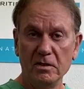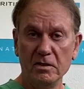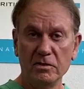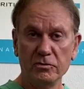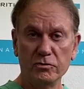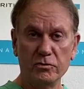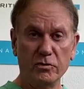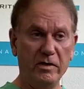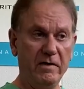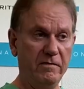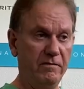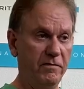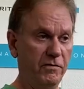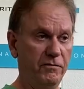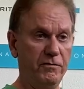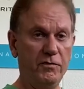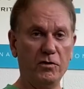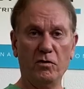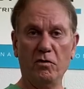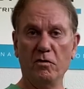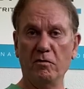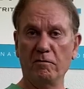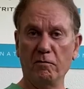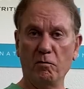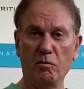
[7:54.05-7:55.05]
So even if you're
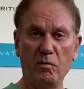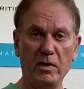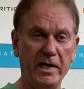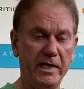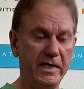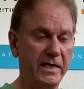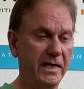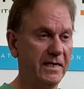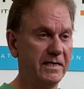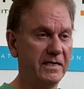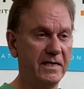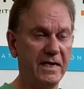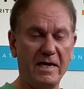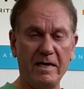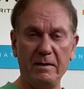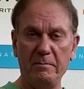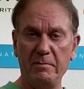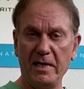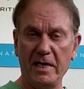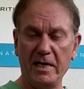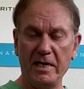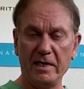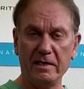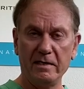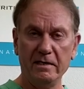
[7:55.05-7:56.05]
overweight and
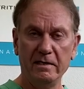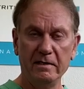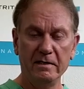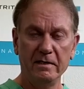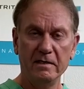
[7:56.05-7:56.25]
diabetic,